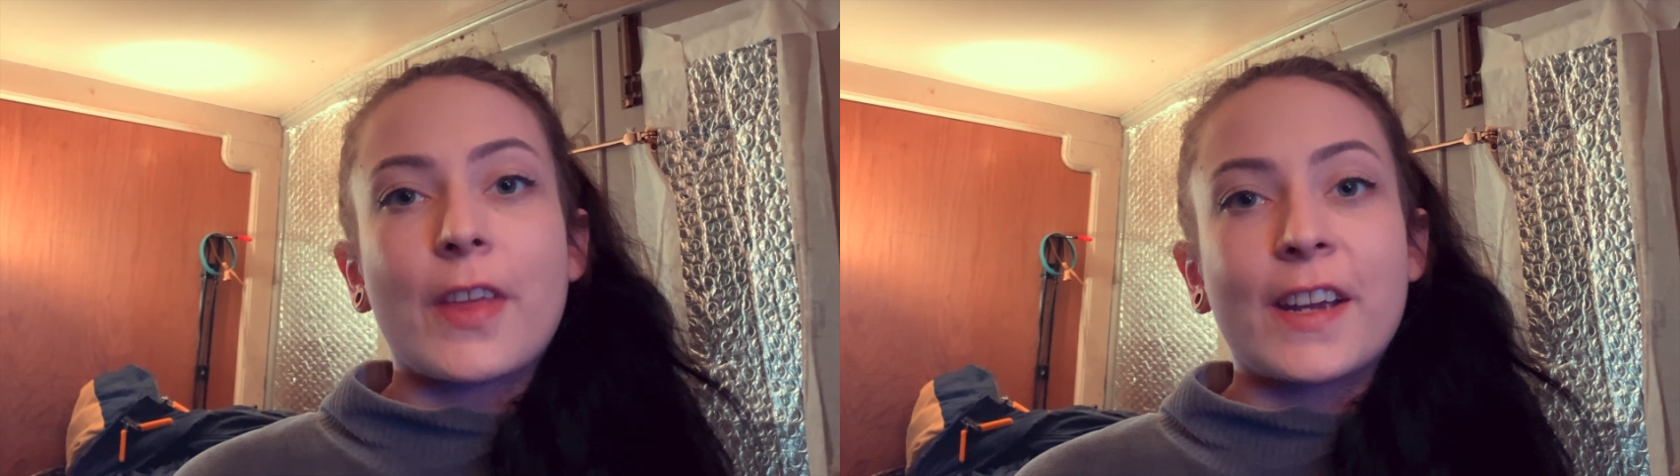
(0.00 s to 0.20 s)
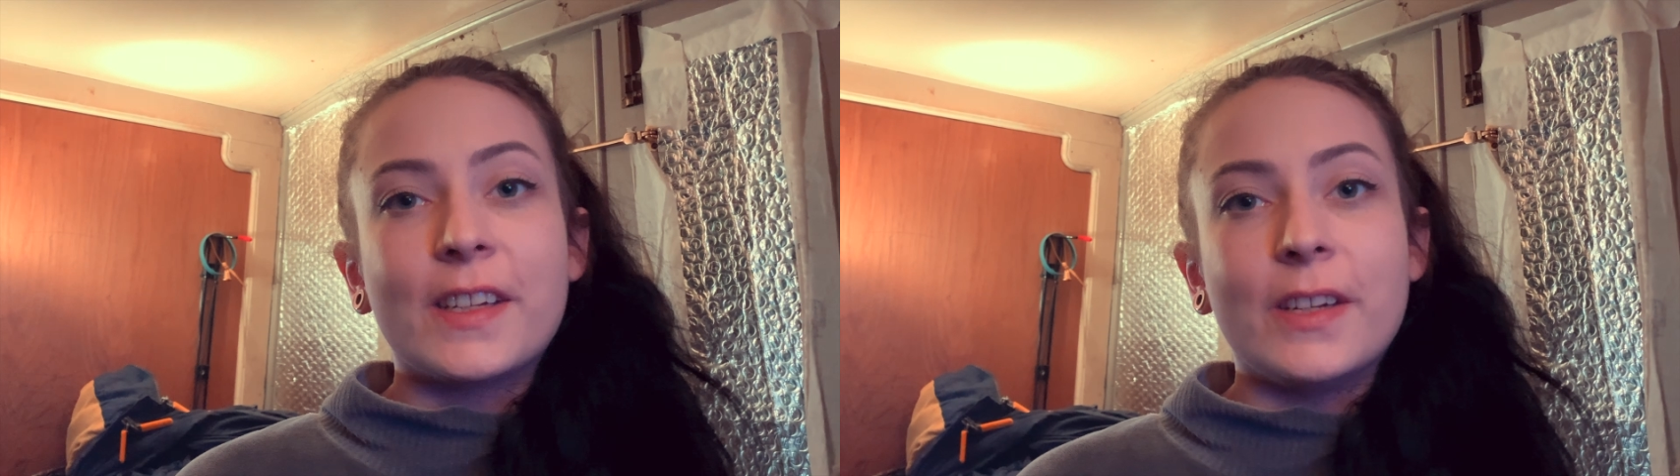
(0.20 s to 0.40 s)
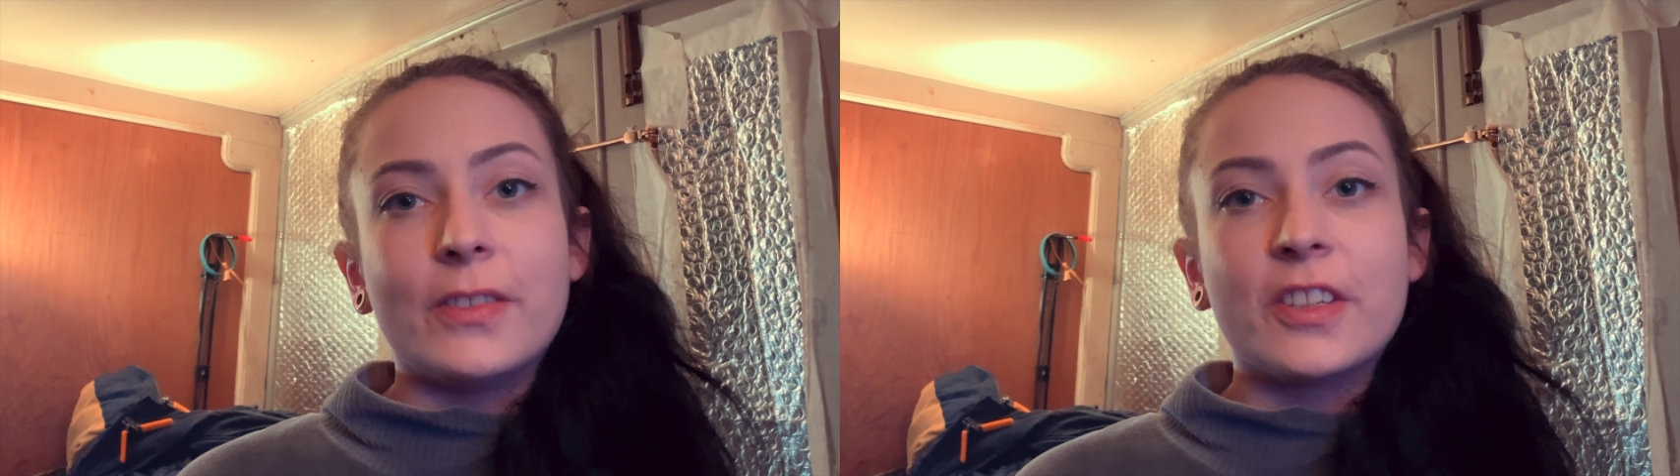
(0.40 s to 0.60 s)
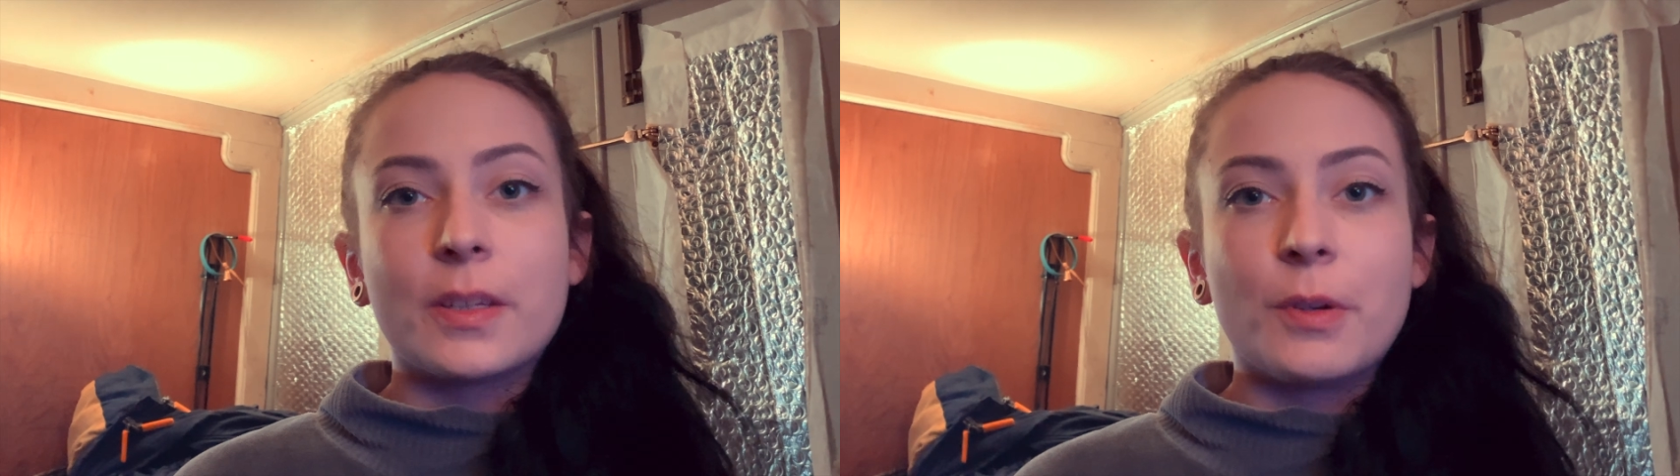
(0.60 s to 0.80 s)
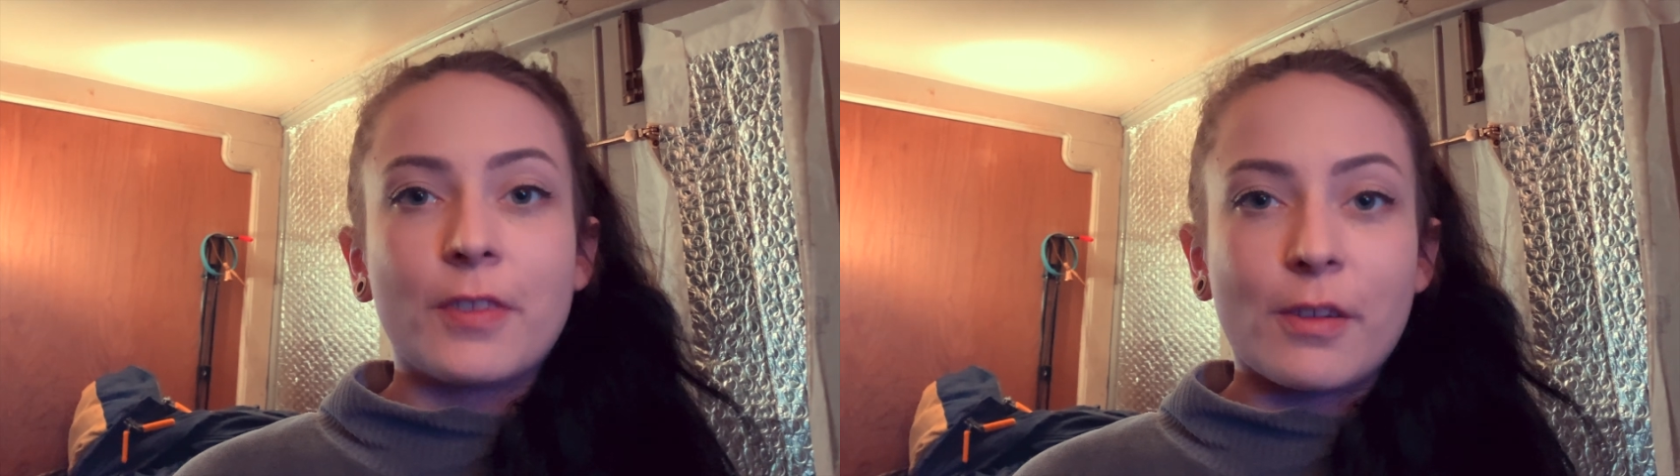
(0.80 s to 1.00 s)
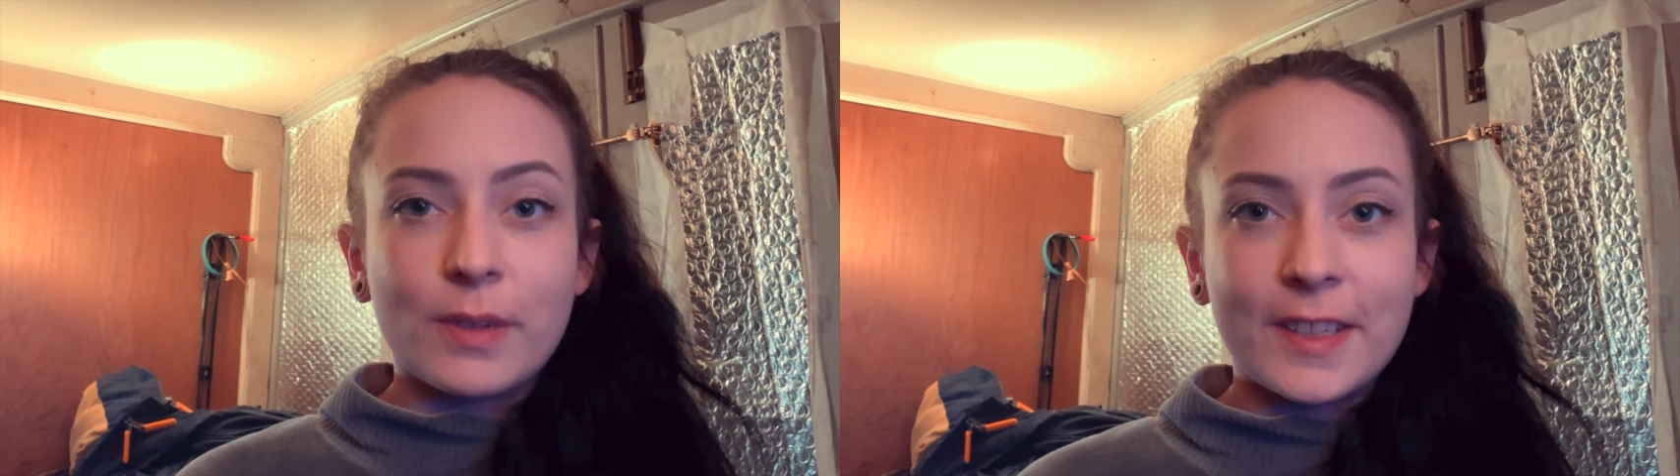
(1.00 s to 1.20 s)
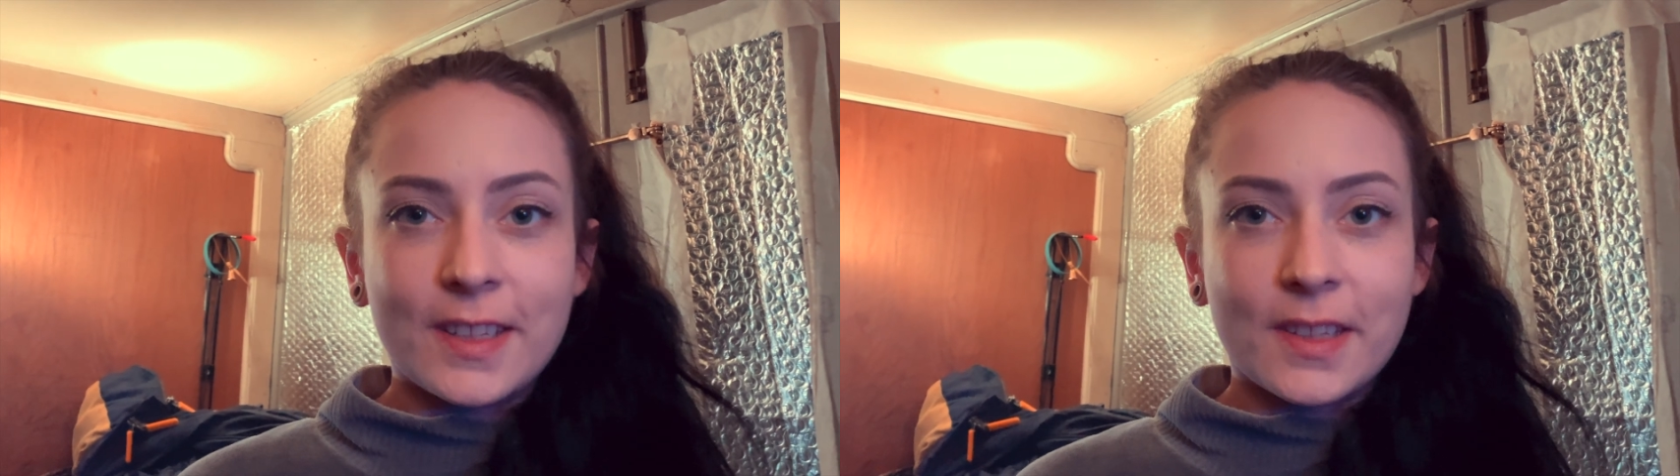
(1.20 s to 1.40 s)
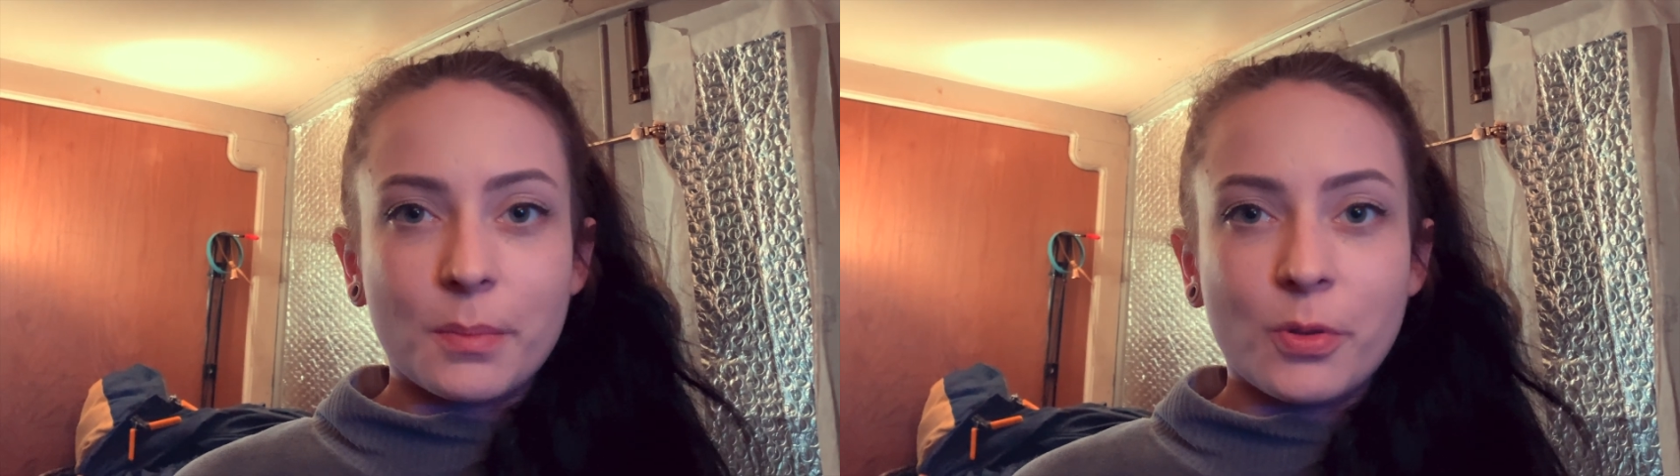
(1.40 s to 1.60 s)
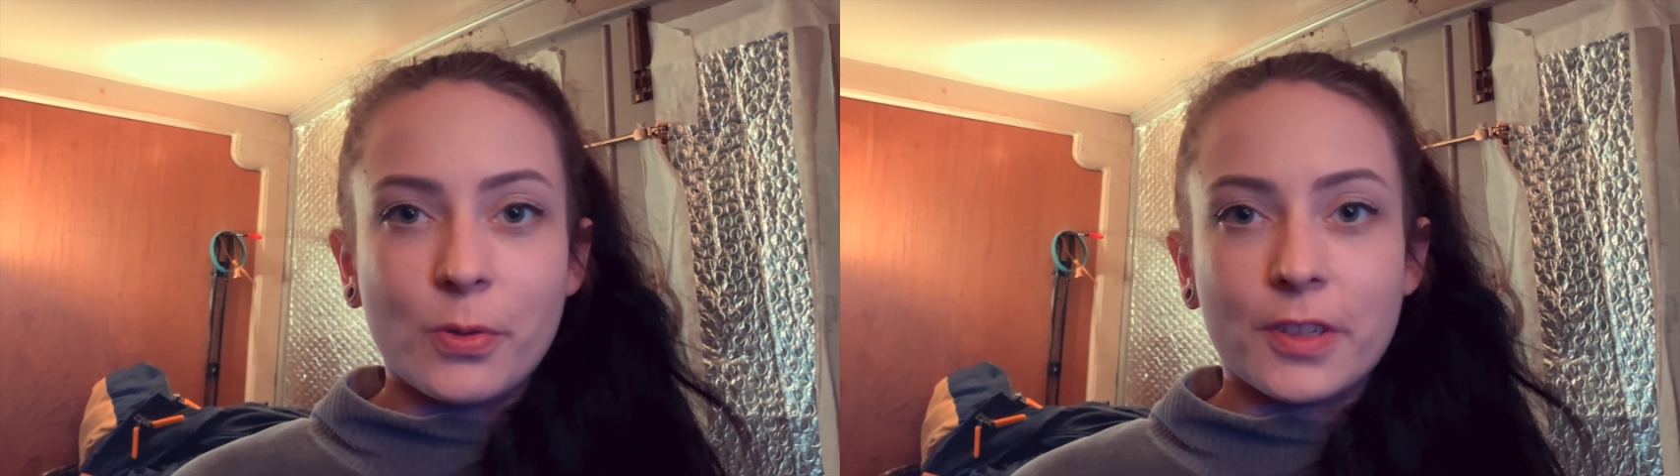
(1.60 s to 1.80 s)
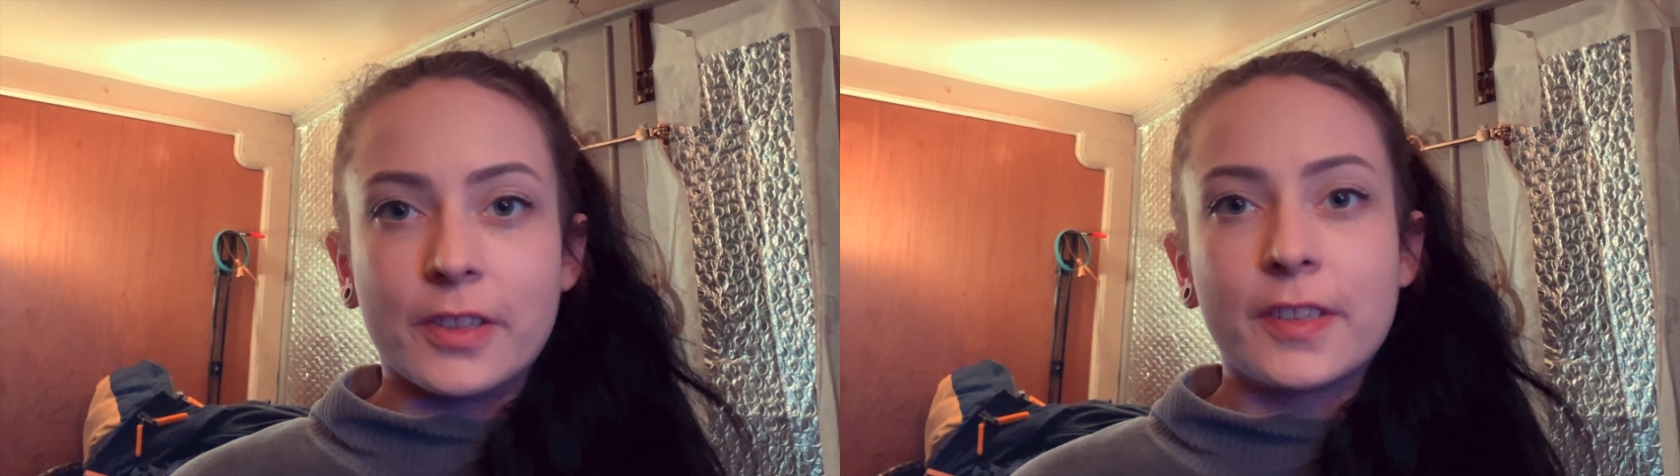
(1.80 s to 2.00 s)
thank you to some of our recent
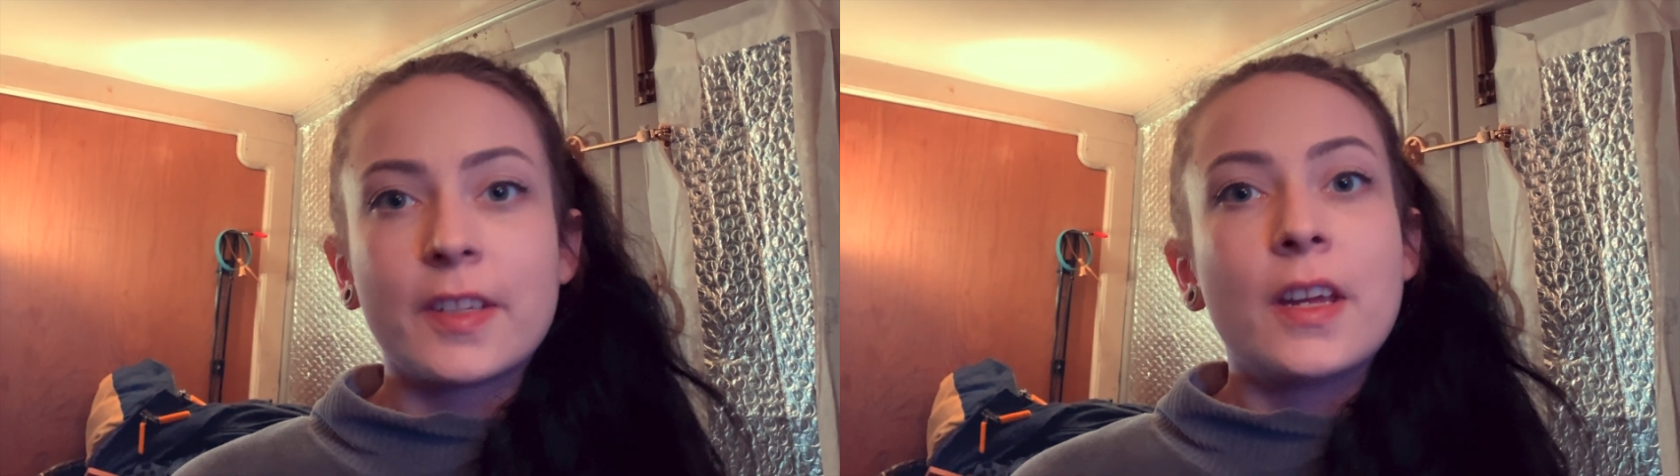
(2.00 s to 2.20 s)
supporters.